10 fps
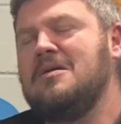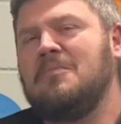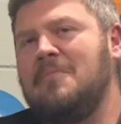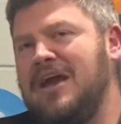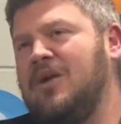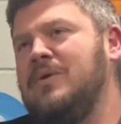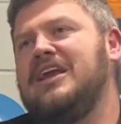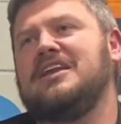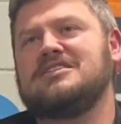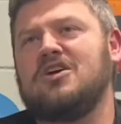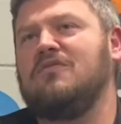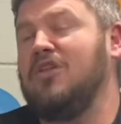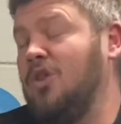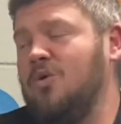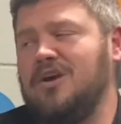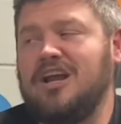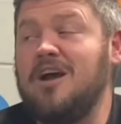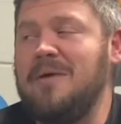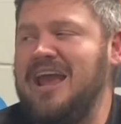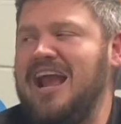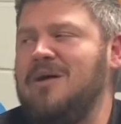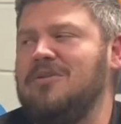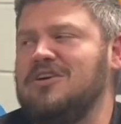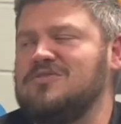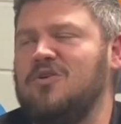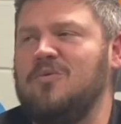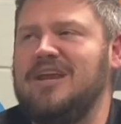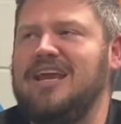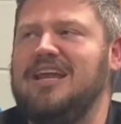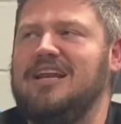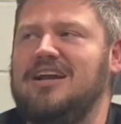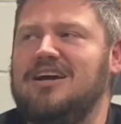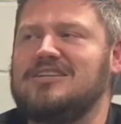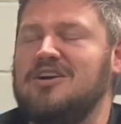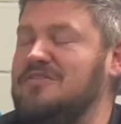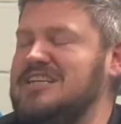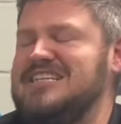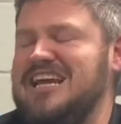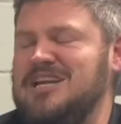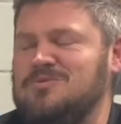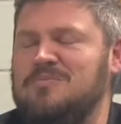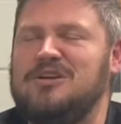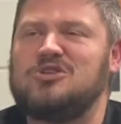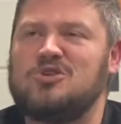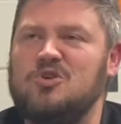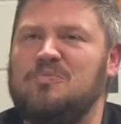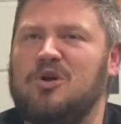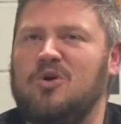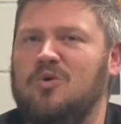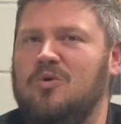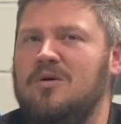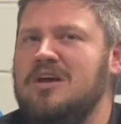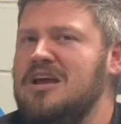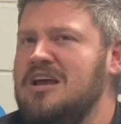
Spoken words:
But man, a weekend to serve the Lord and come hang out with us for a weekend and serve these teens would be super cool.